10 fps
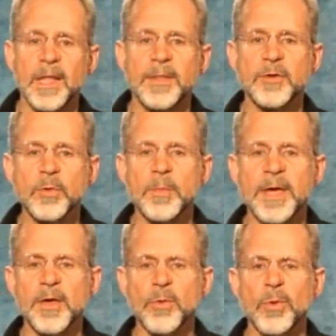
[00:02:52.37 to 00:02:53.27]
This will
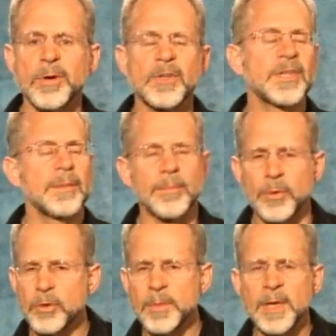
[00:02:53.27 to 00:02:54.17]
make your words seem
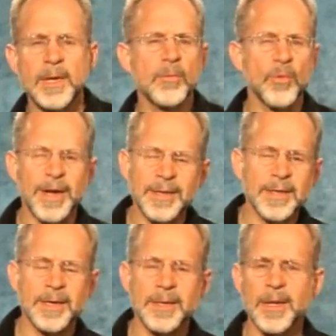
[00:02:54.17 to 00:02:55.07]
boomy,
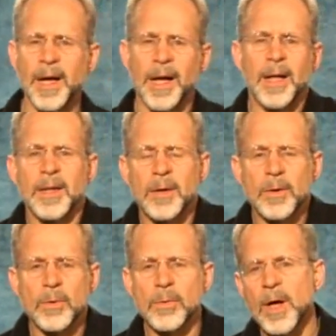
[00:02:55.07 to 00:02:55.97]
resonant,
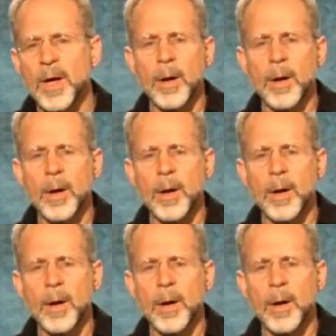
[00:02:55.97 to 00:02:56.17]
hollow,